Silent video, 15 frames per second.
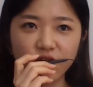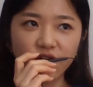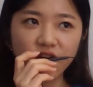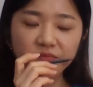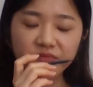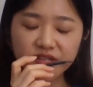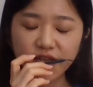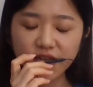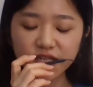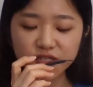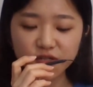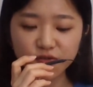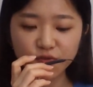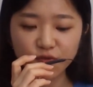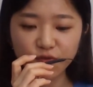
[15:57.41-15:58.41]
or
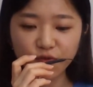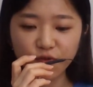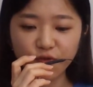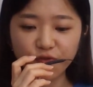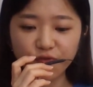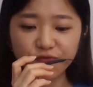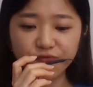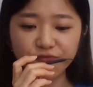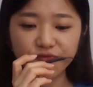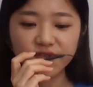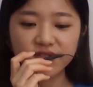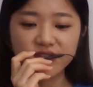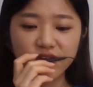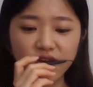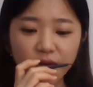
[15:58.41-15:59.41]
combination of
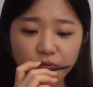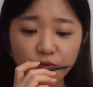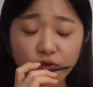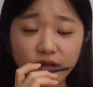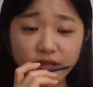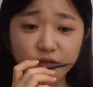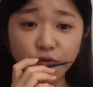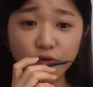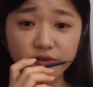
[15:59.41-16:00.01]
Singapore and